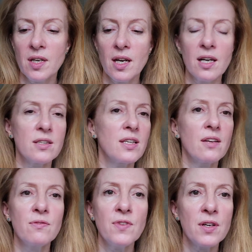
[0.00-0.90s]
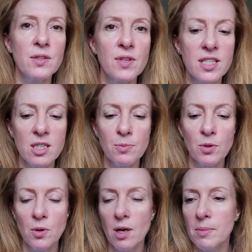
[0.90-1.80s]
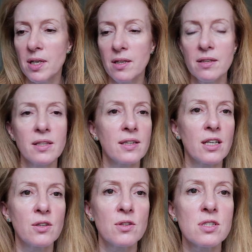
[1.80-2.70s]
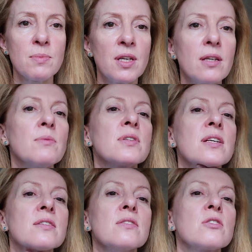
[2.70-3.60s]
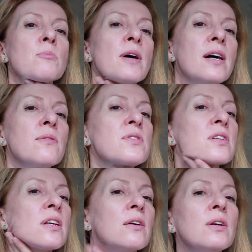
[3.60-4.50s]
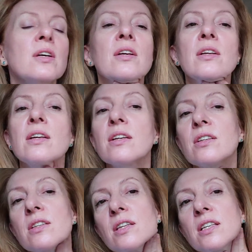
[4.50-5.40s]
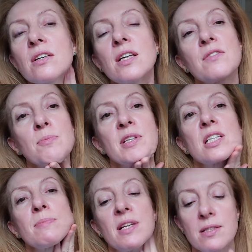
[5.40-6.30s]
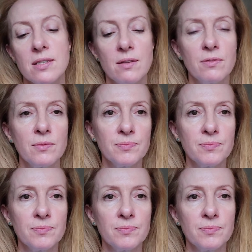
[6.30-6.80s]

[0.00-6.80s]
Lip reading: And they're very reasonable. I mean, I think that cost me, it was less than £2, you know, they don't have to be expensive.